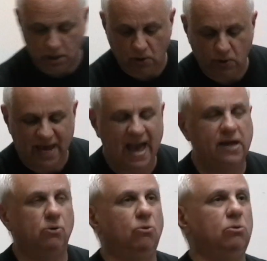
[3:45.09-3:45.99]
we
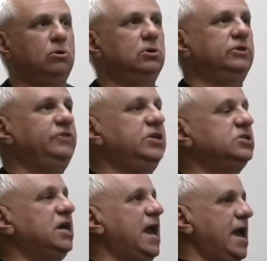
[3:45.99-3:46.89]
have all of these
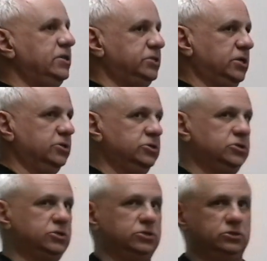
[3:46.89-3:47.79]

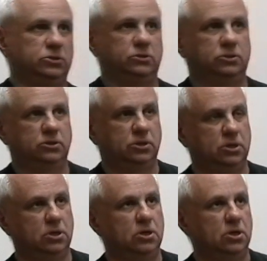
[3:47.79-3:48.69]
cases
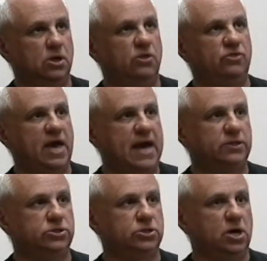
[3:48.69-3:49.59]

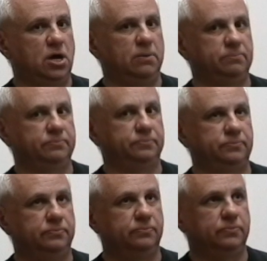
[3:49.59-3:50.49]
that um,
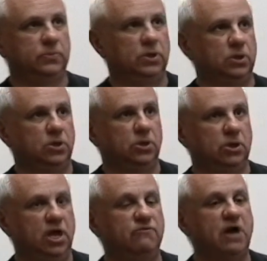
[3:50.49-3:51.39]

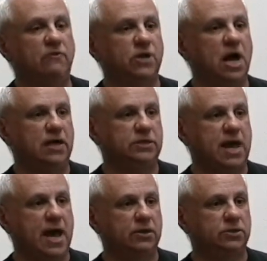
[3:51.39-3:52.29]
involved
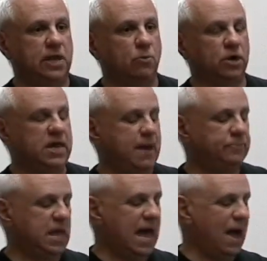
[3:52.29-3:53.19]
contact that were
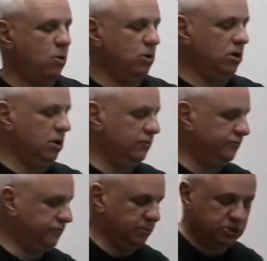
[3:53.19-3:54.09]
kept out of
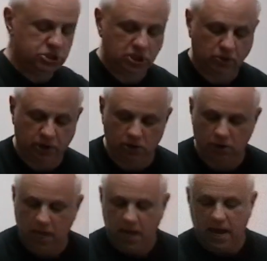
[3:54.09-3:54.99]
the material
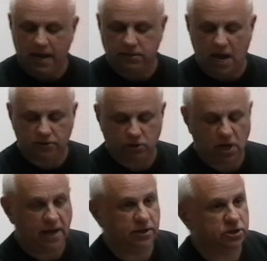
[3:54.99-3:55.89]
at Dr.
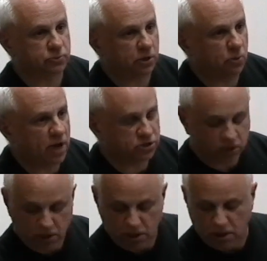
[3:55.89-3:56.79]
Hynek's request.
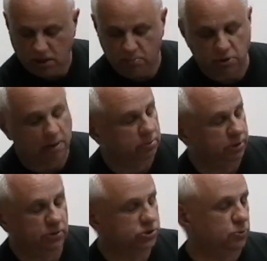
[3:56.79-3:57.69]
Probably
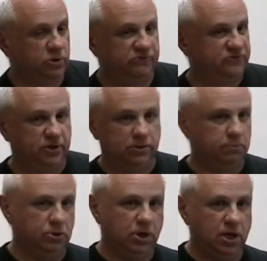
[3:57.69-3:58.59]
because it wouldn't fit in the
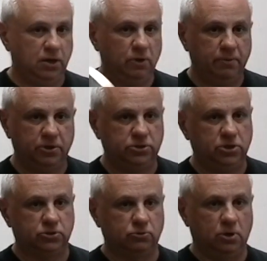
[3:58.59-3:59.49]
book anyway, because
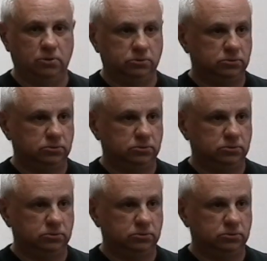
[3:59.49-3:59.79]
these are all